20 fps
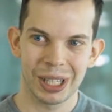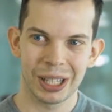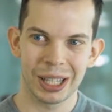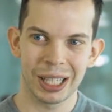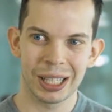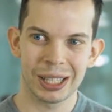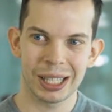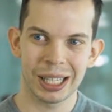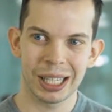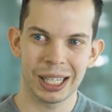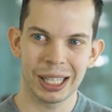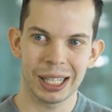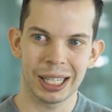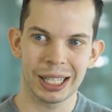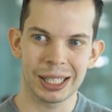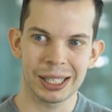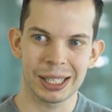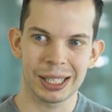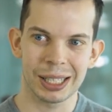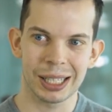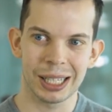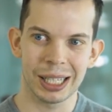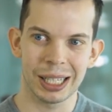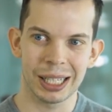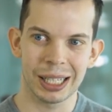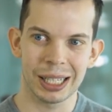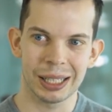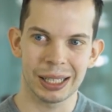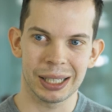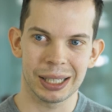let's say, less
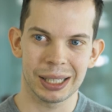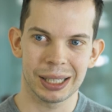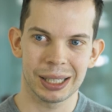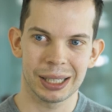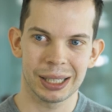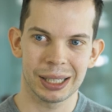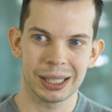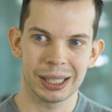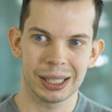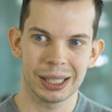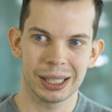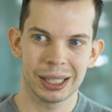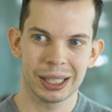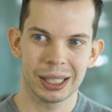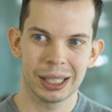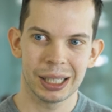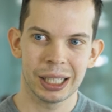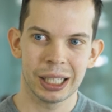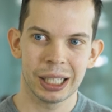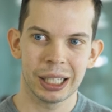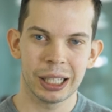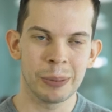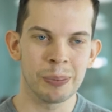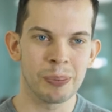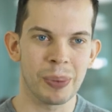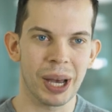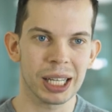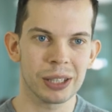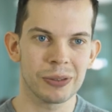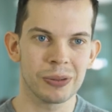uh,
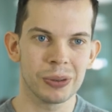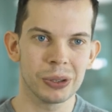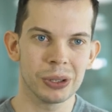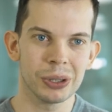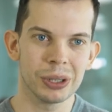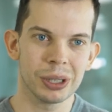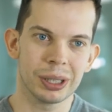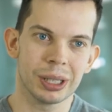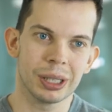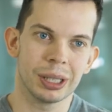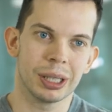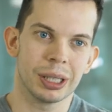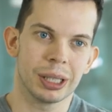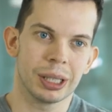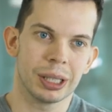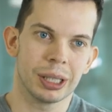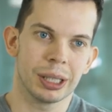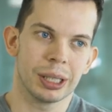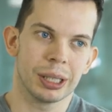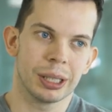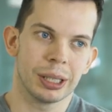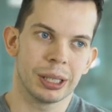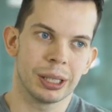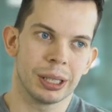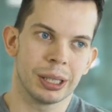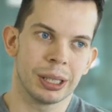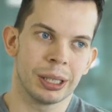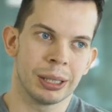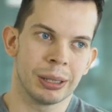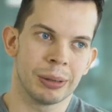impactful.
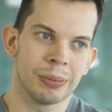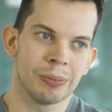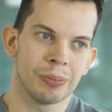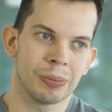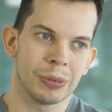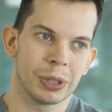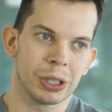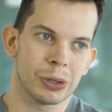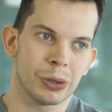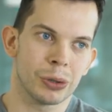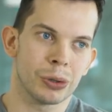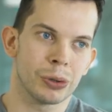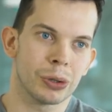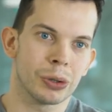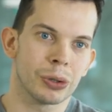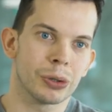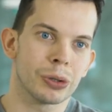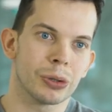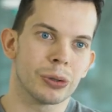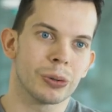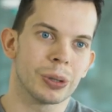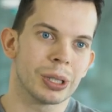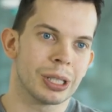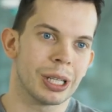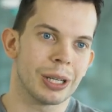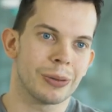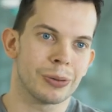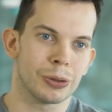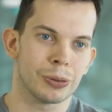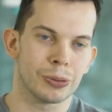Um, so you don't always
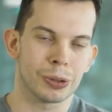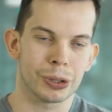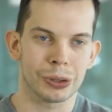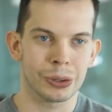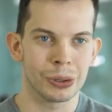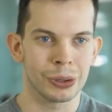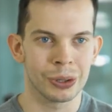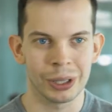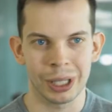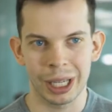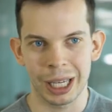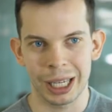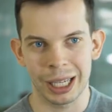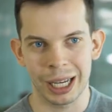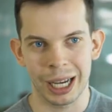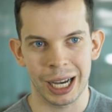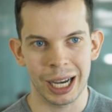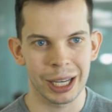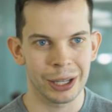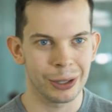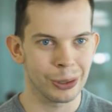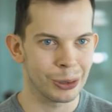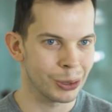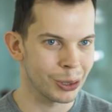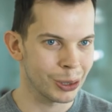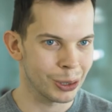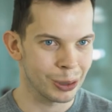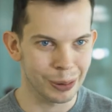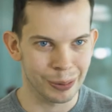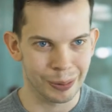have to work on AI
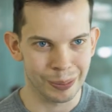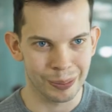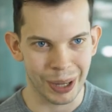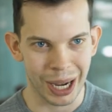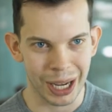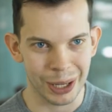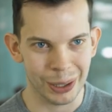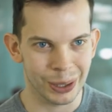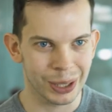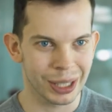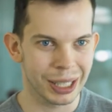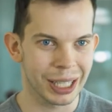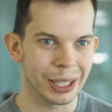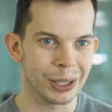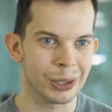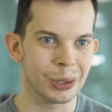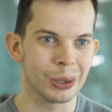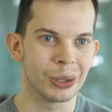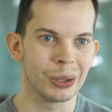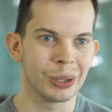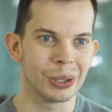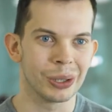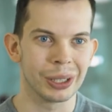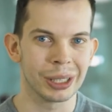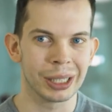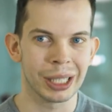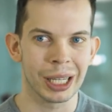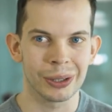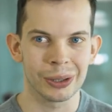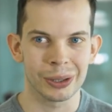or biotech or
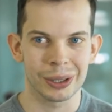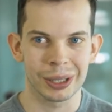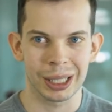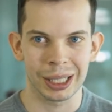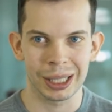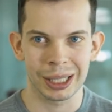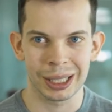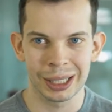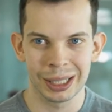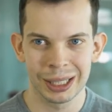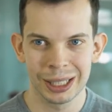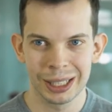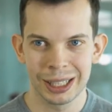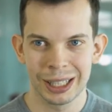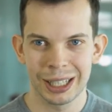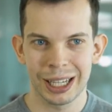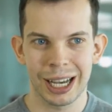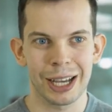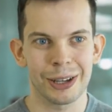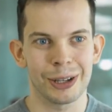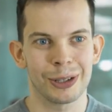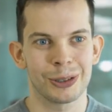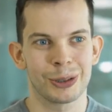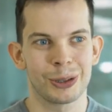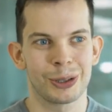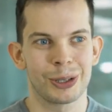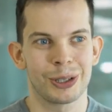nanotech. I